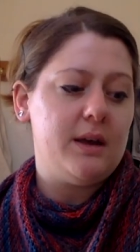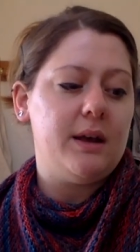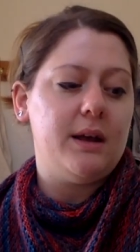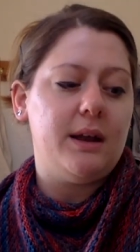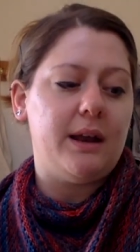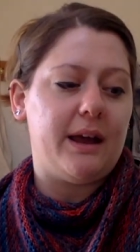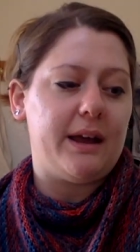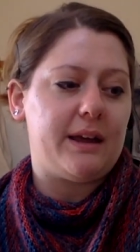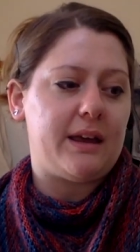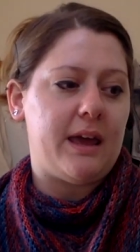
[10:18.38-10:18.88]

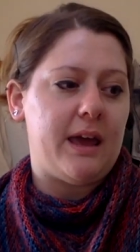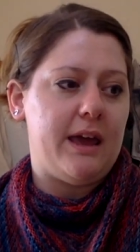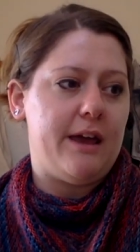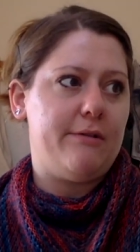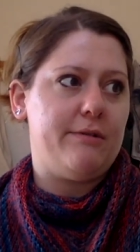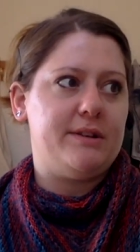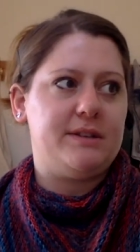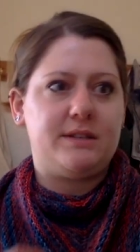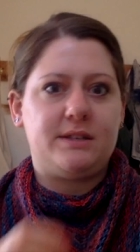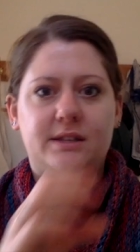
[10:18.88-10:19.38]
like
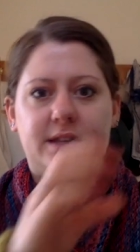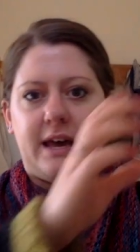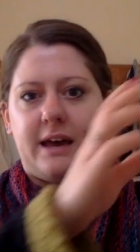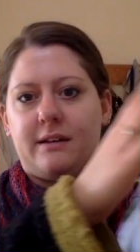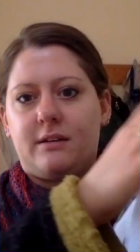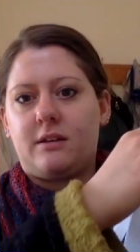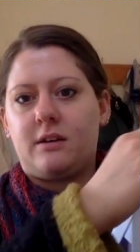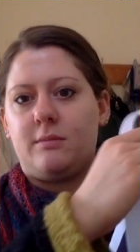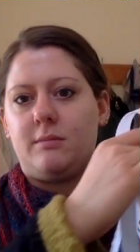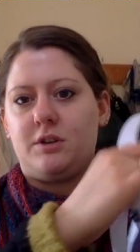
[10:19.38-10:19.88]
here is
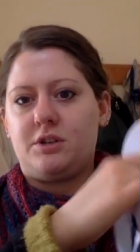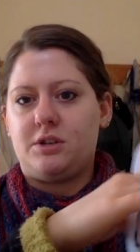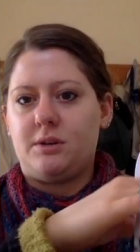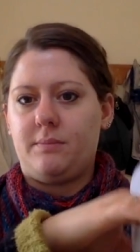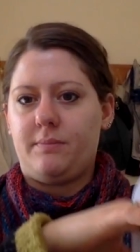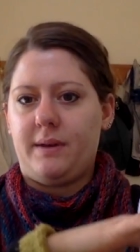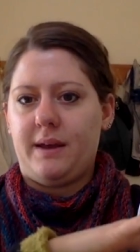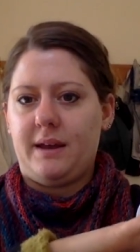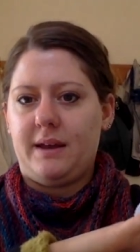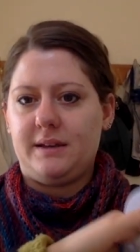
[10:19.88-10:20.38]
that commission
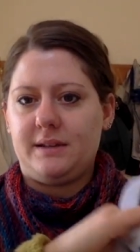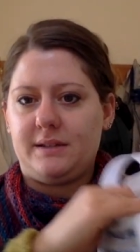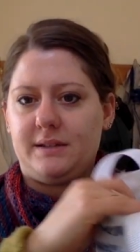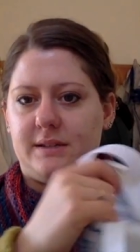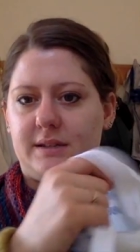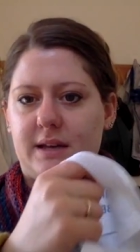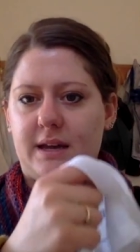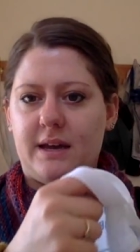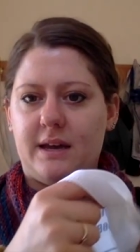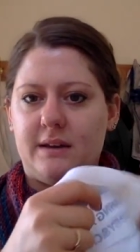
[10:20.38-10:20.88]

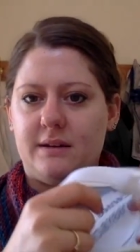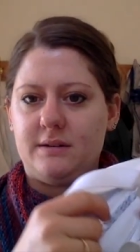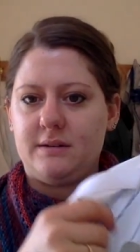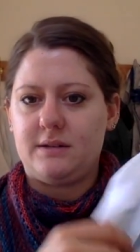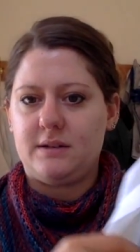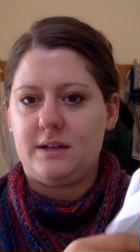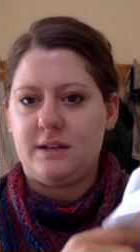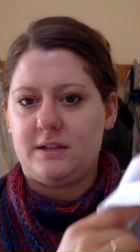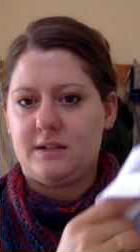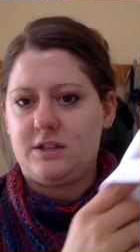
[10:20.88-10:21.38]
piece and
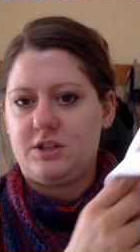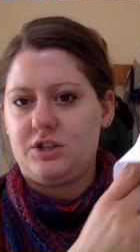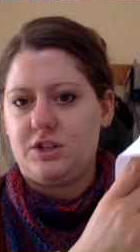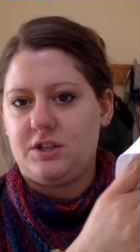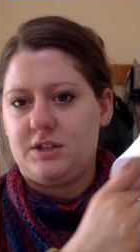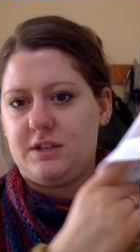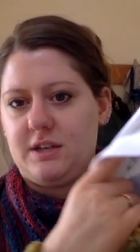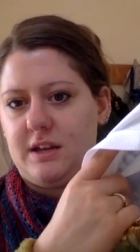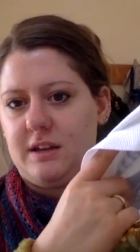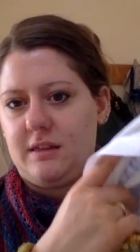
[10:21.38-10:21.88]
it's
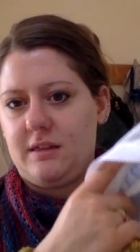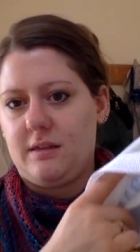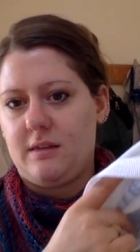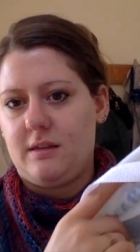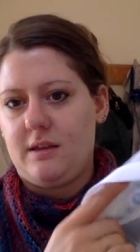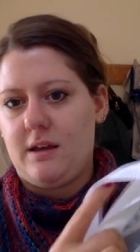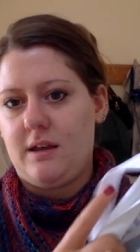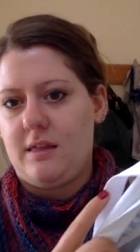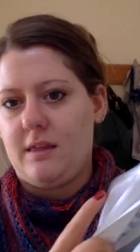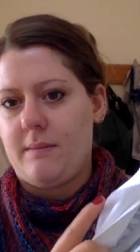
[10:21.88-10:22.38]
just in,
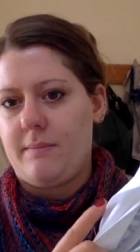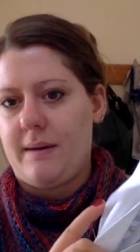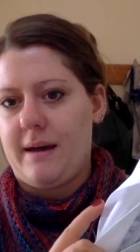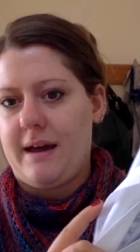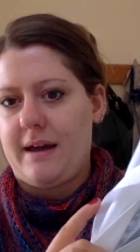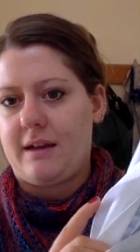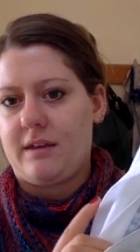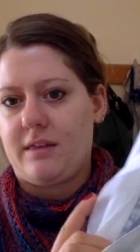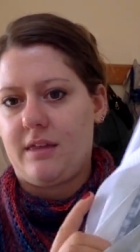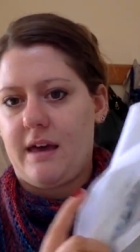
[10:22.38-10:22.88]
in the
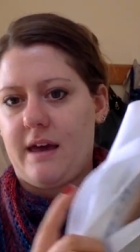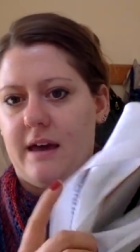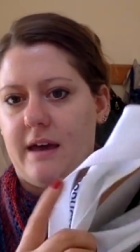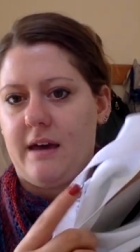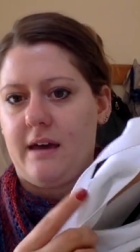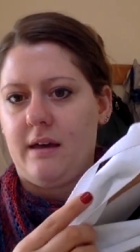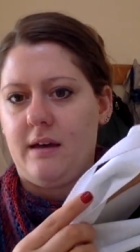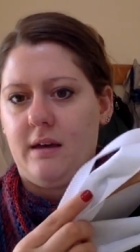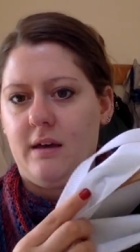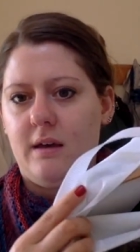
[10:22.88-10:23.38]
bag
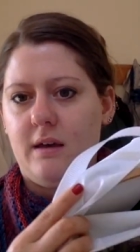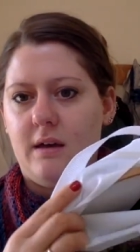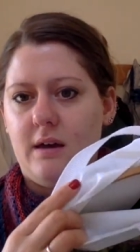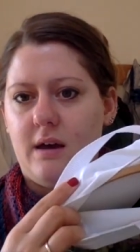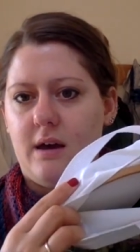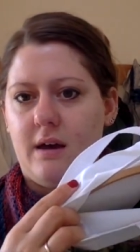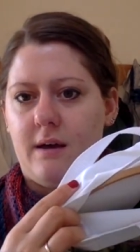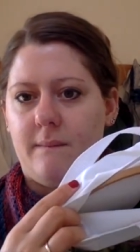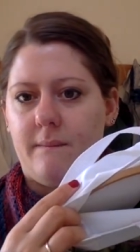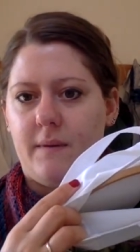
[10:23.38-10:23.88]
there
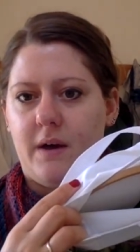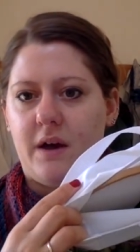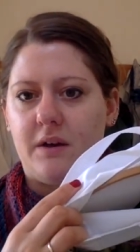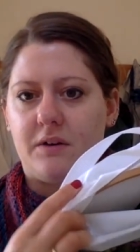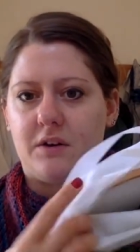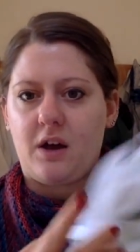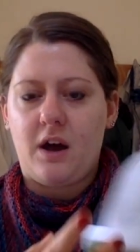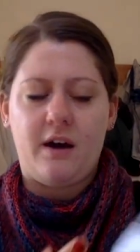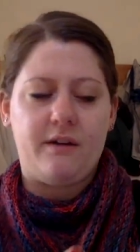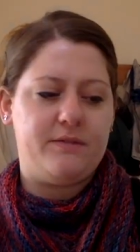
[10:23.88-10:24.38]
um,
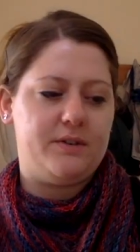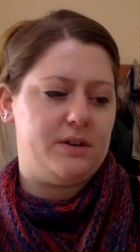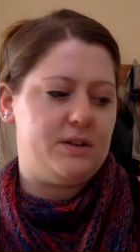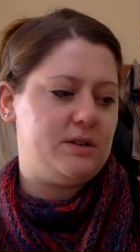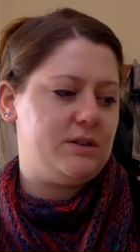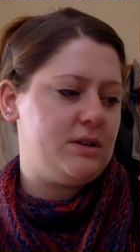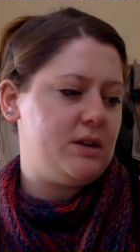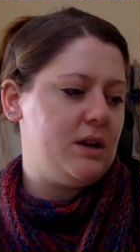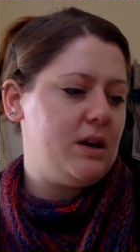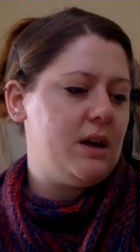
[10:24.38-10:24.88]

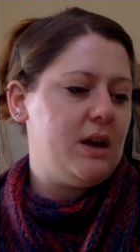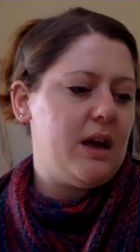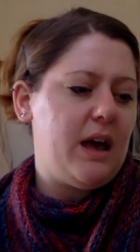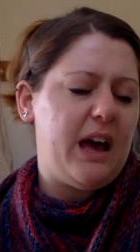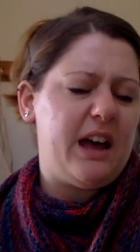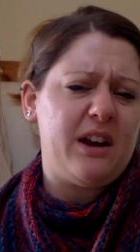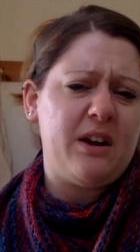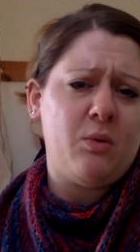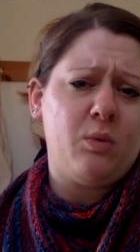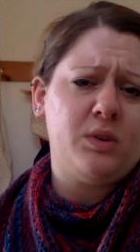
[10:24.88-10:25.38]
uncovered.
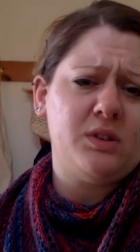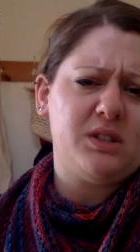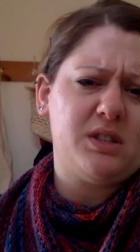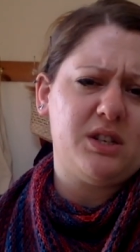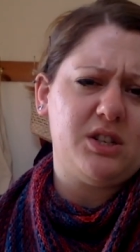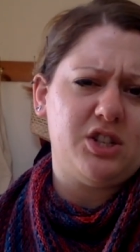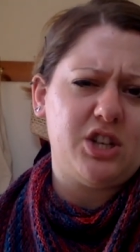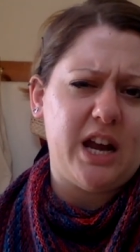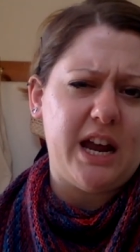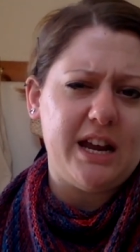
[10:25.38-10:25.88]
And I want to
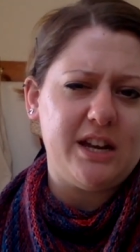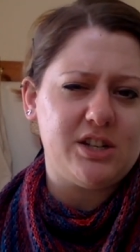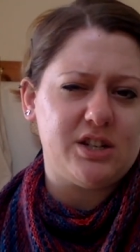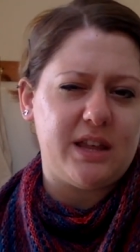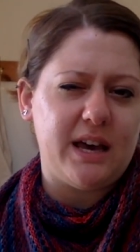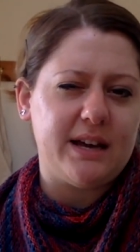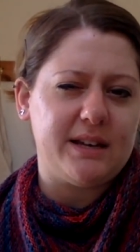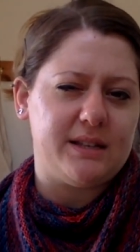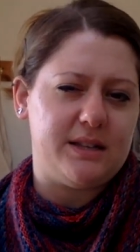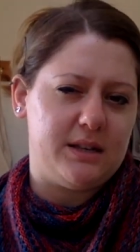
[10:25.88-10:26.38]
change
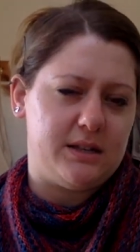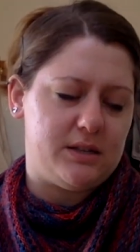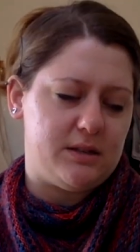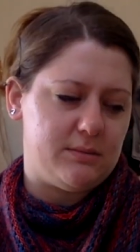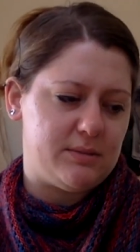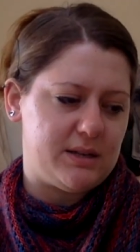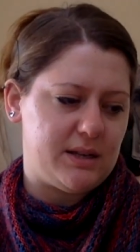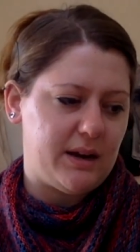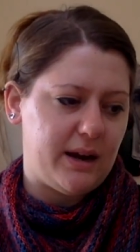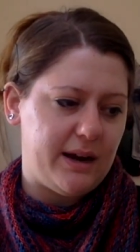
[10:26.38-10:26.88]
that system
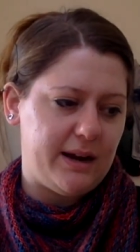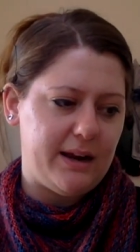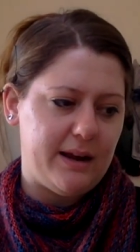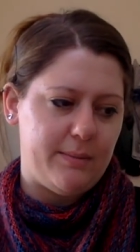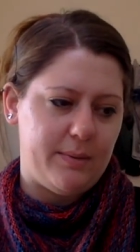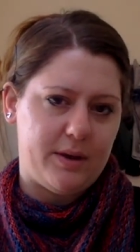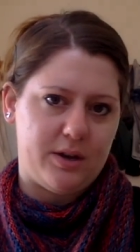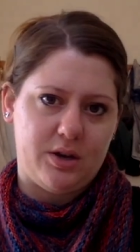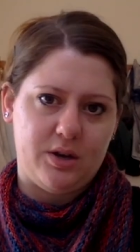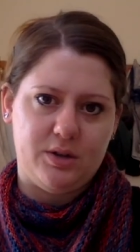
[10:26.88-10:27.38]
slightly
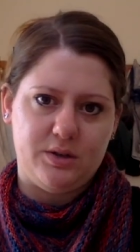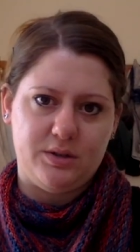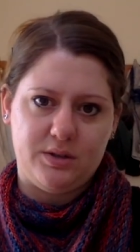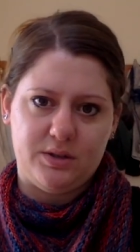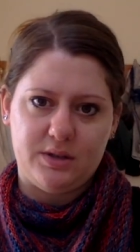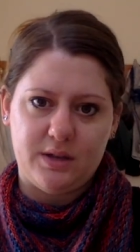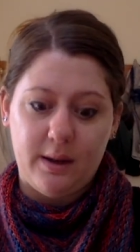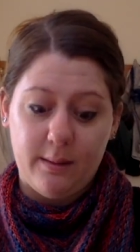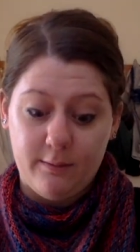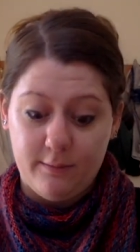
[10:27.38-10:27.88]

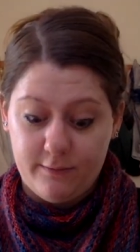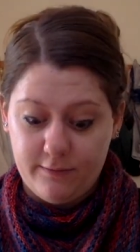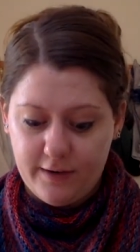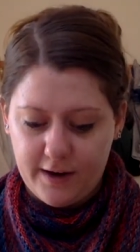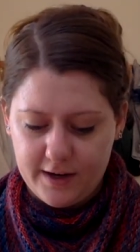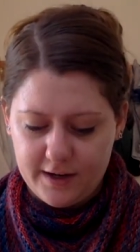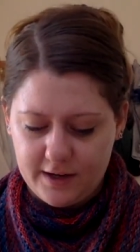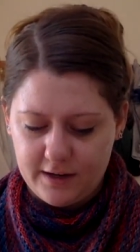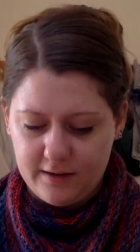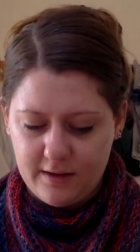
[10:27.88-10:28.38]
because I'm
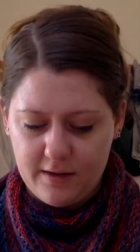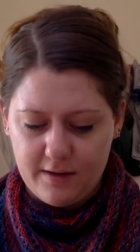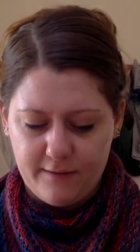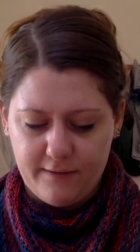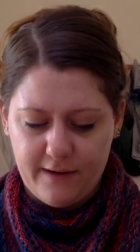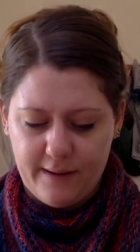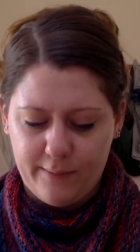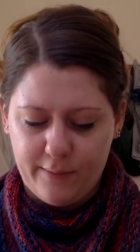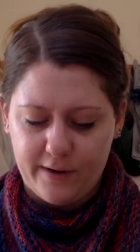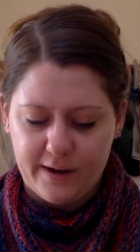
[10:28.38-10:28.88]
finding that the
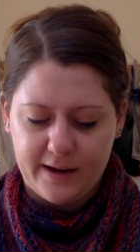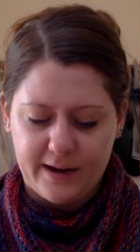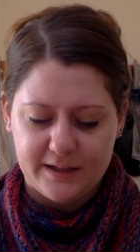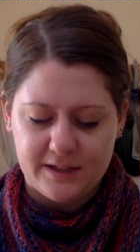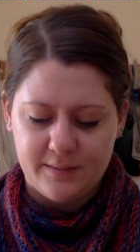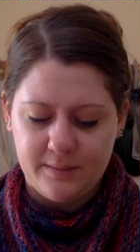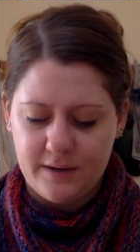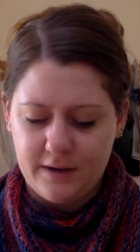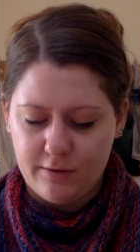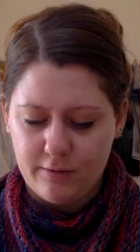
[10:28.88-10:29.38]
fabric gets
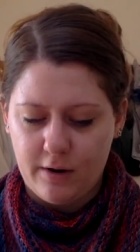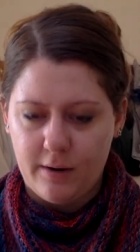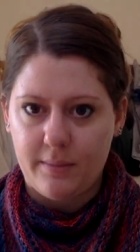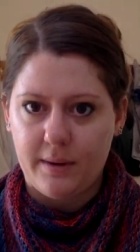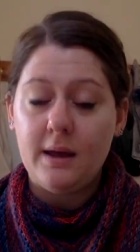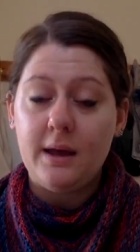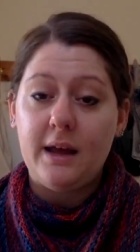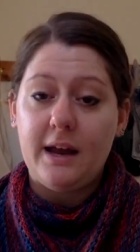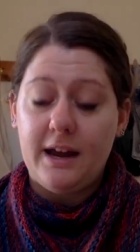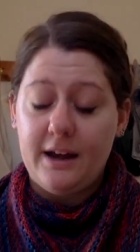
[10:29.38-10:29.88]
a bit
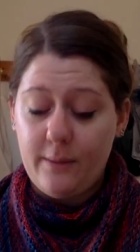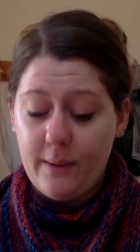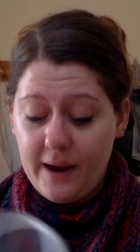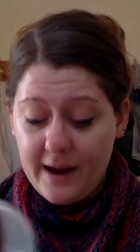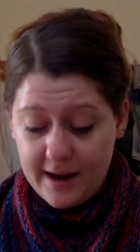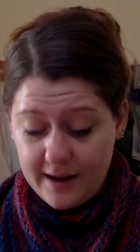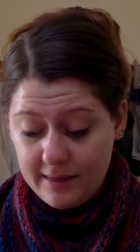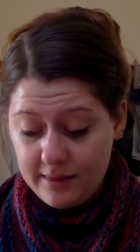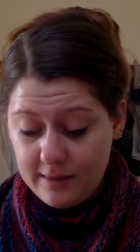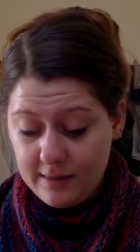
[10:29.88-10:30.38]
grubby. Anyway,
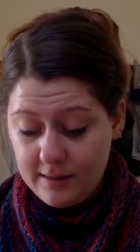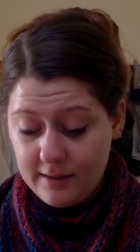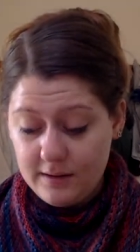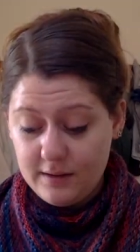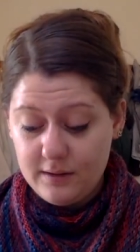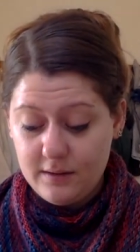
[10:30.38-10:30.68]
in